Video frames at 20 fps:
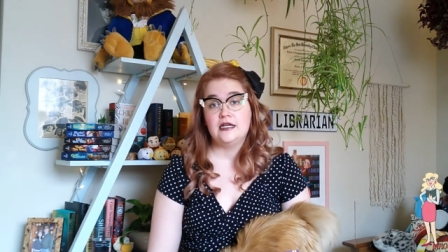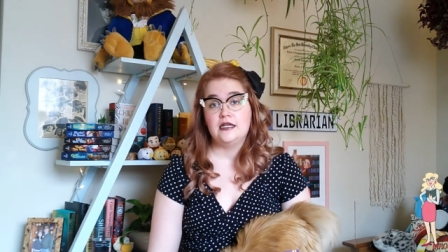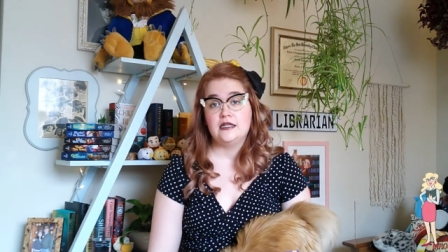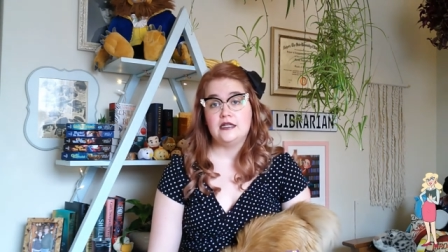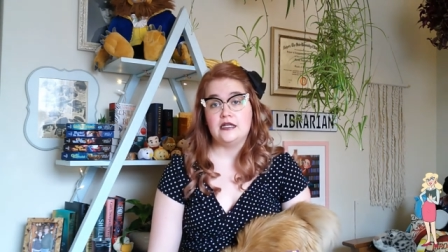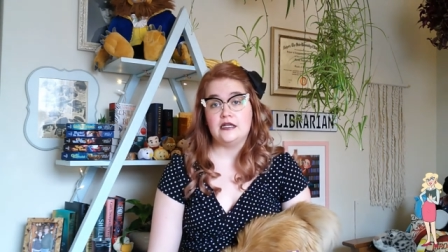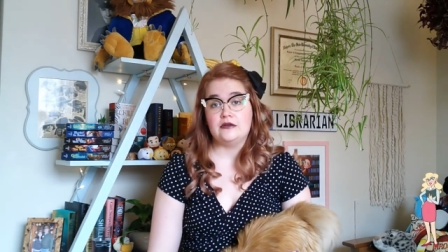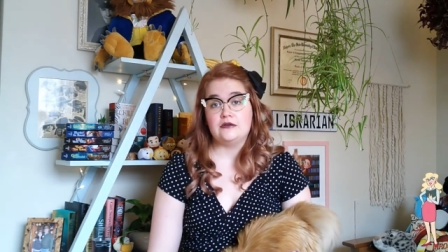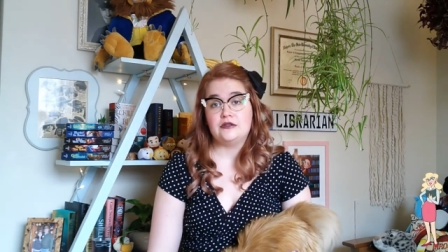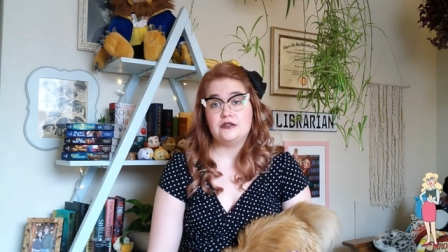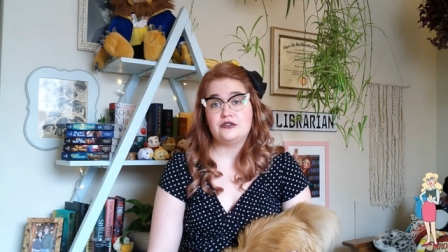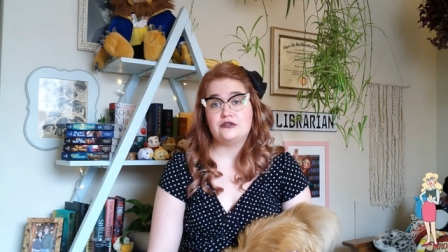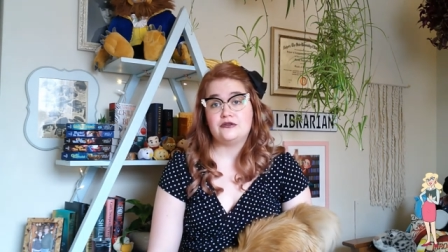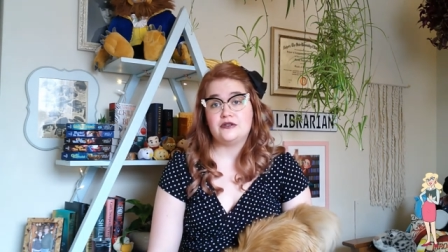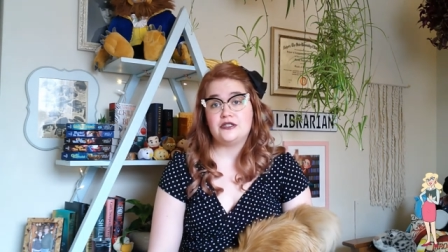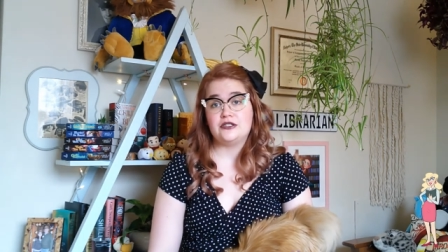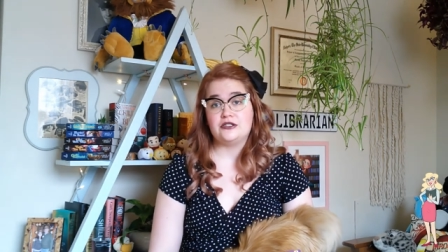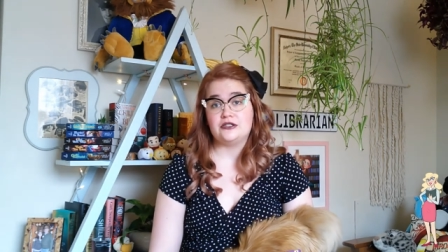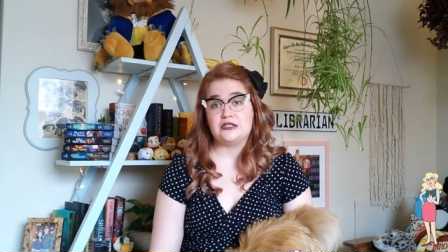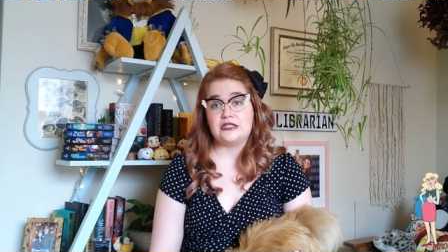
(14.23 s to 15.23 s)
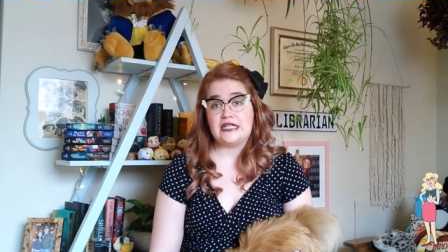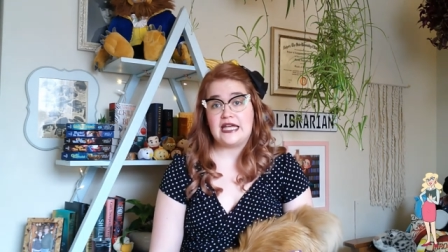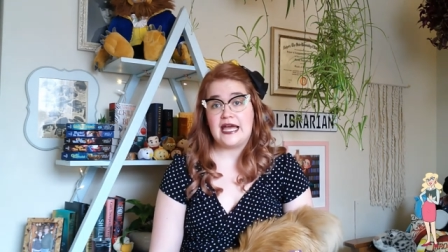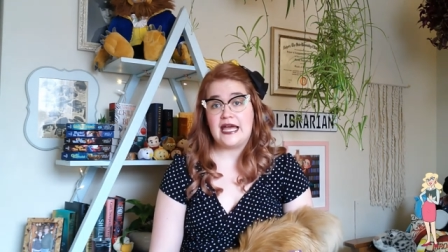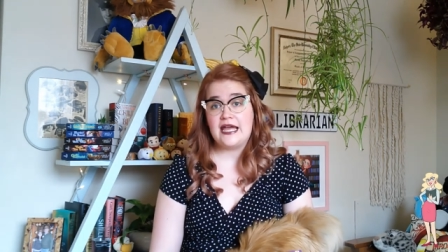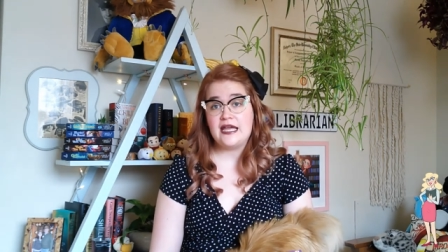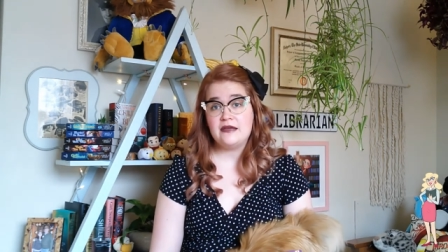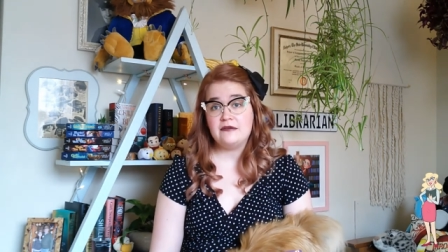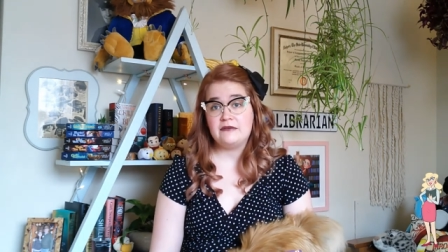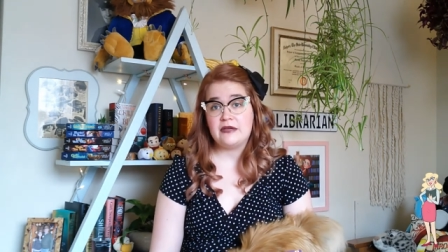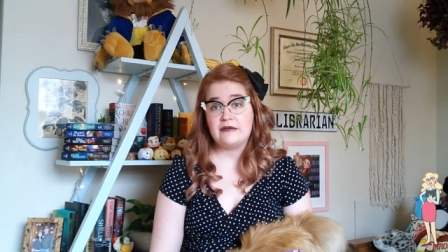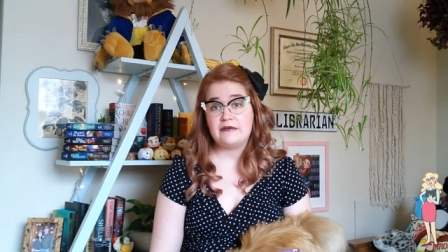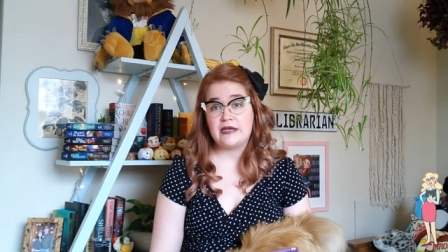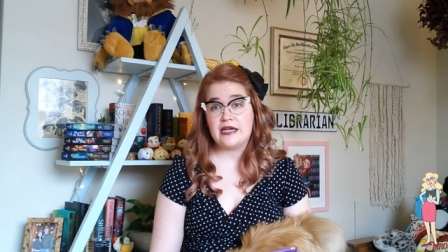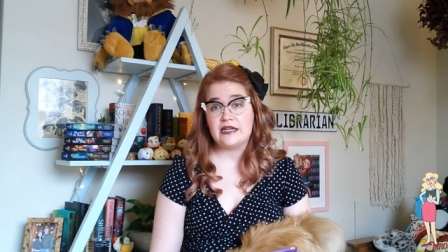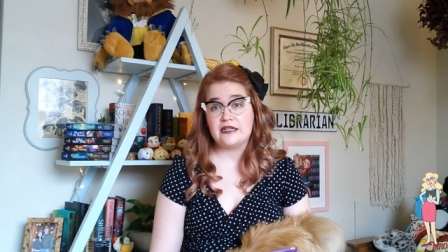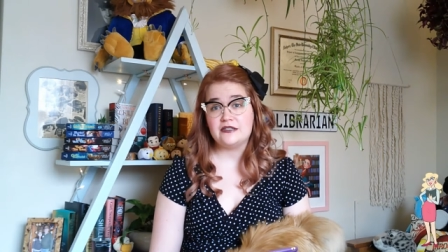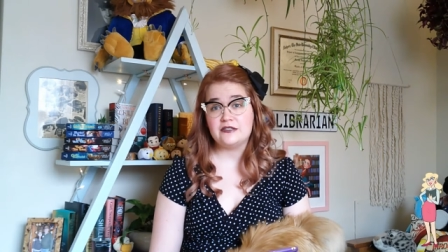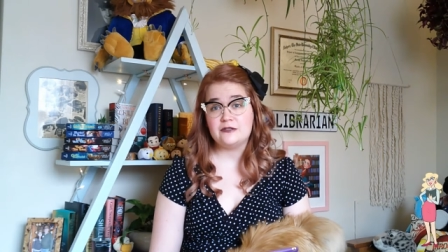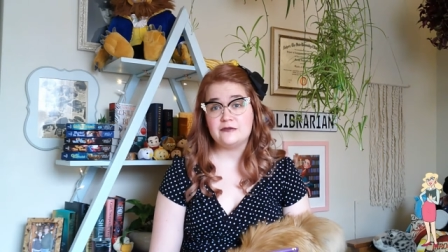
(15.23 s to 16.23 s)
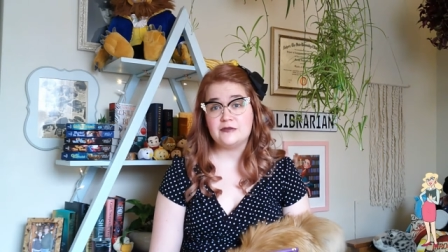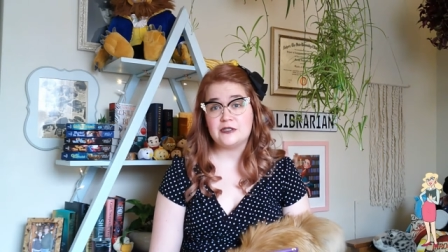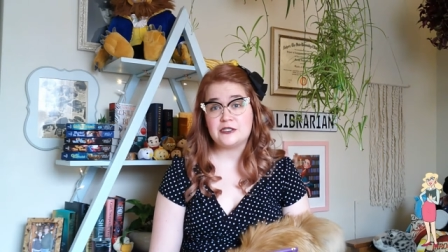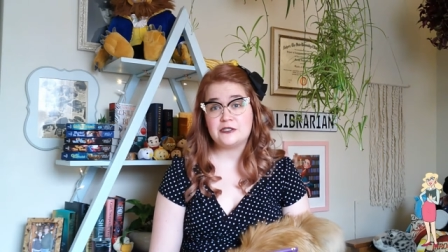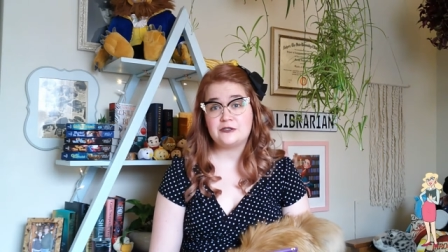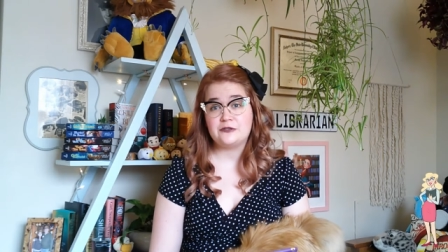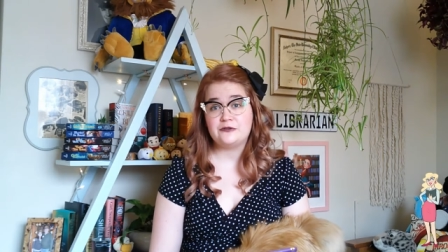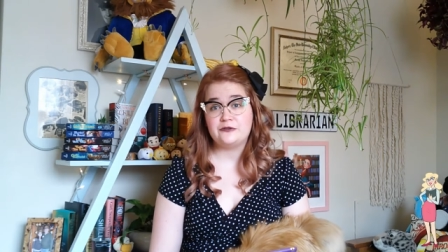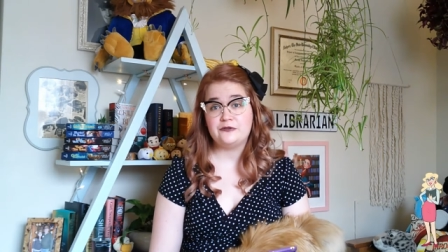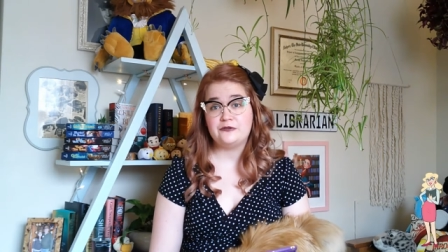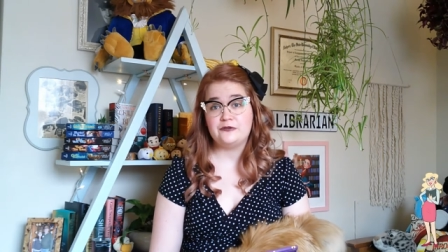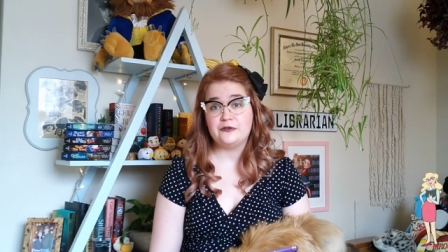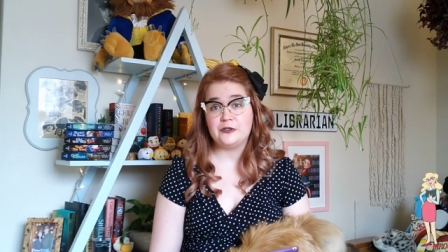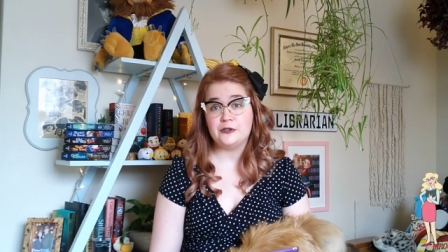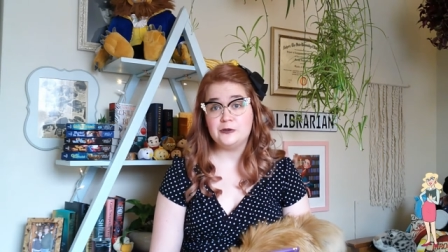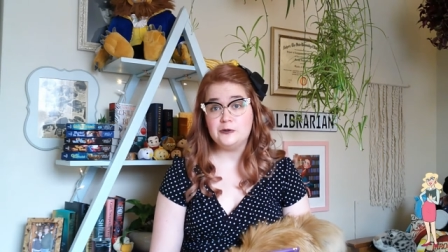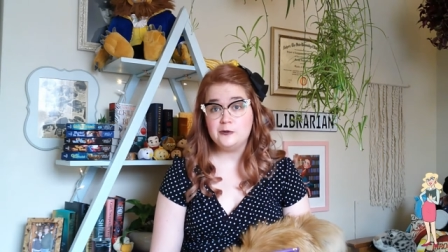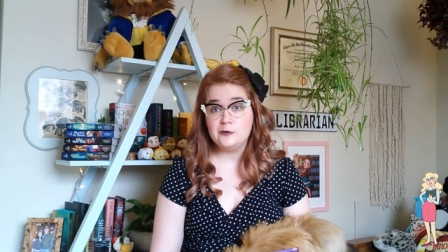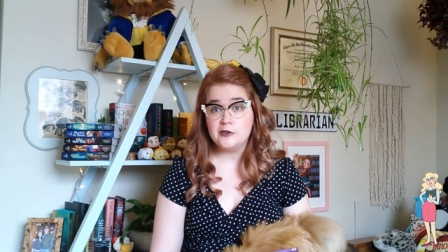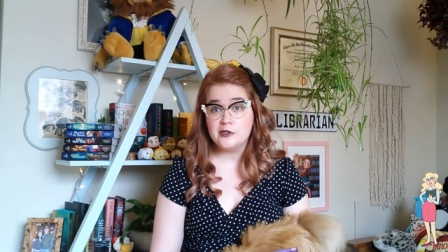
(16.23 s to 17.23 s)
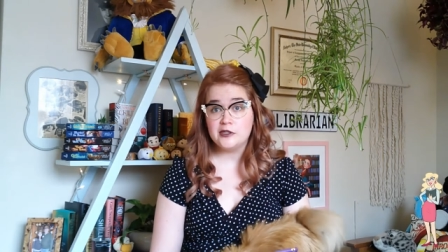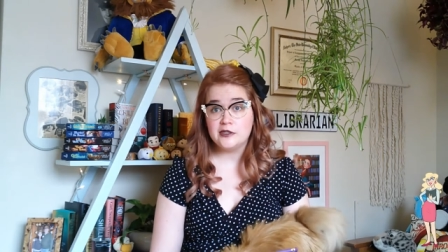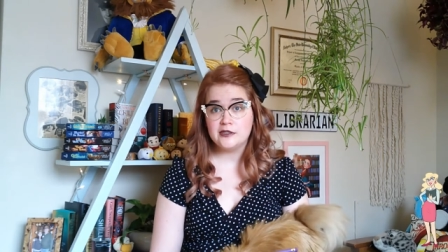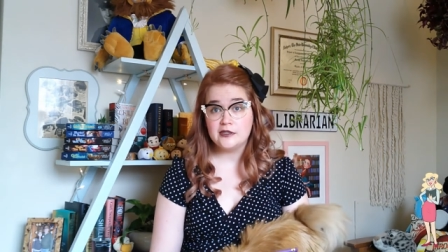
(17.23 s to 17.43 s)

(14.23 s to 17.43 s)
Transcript: that you enjoyed your day, maybe ate too much food.